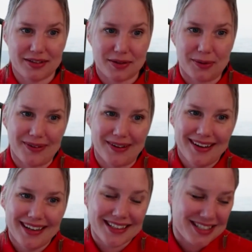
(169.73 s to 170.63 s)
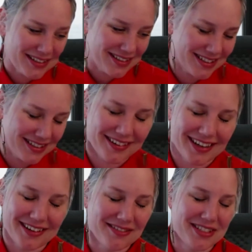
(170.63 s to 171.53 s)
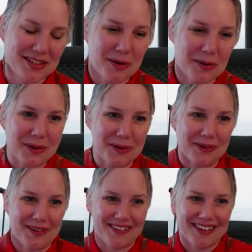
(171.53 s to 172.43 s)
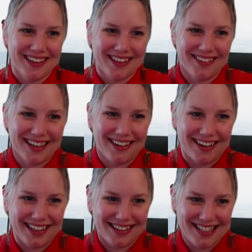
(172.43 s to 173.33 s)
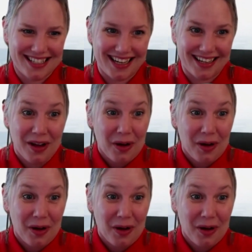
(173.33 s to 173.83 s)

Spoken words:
So cheers, Dinuka. It was so cool going on and seeing,